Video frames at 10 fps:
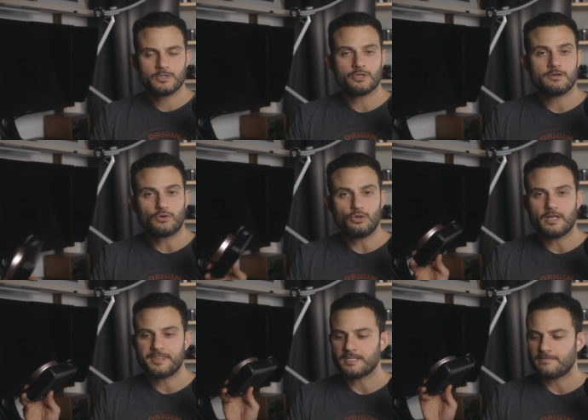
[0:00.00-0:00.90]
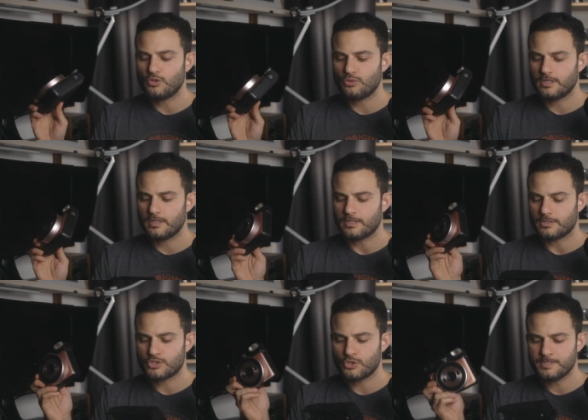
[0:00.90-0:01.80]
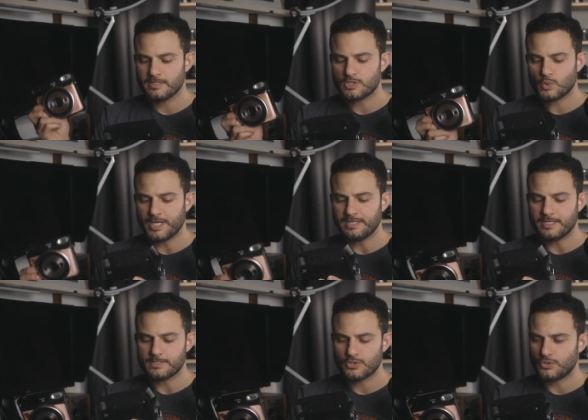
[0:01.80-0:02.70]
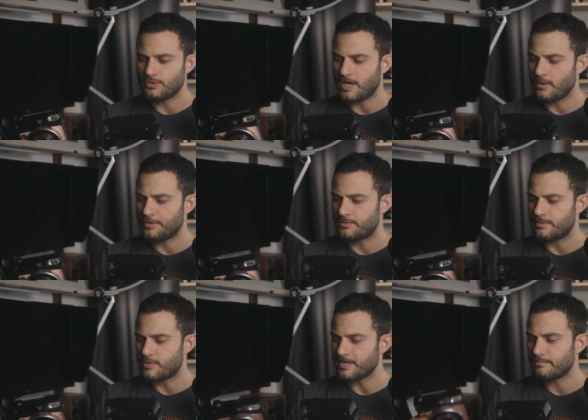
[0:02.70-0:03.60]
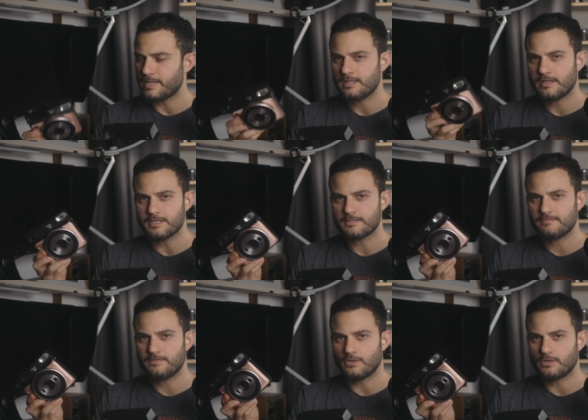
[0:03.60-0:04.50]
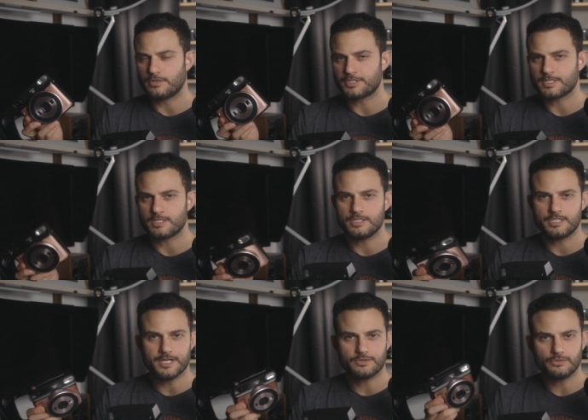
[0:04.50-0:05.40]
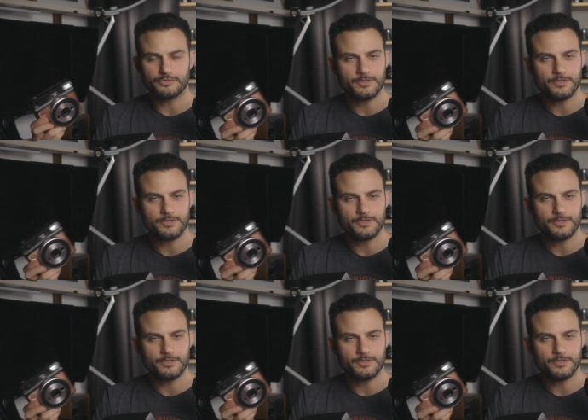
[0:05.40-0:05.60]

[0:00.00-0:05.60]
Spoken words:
So overall, I think if you were choosing between these two, I would recommend this for just general